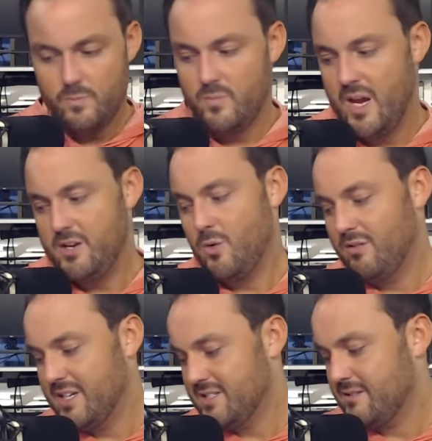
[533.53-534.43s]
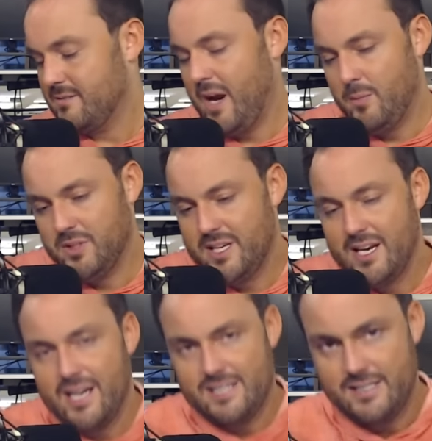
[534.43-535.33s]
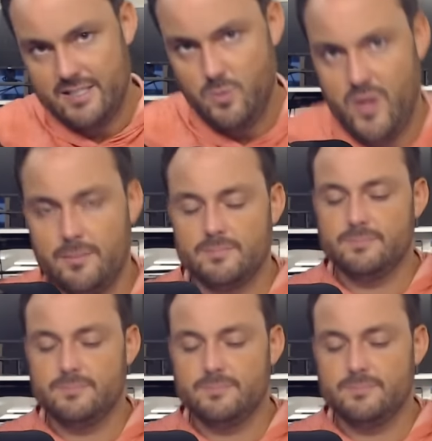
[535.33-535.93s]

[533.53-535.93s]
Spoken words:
and you were at least able to get an SEC win.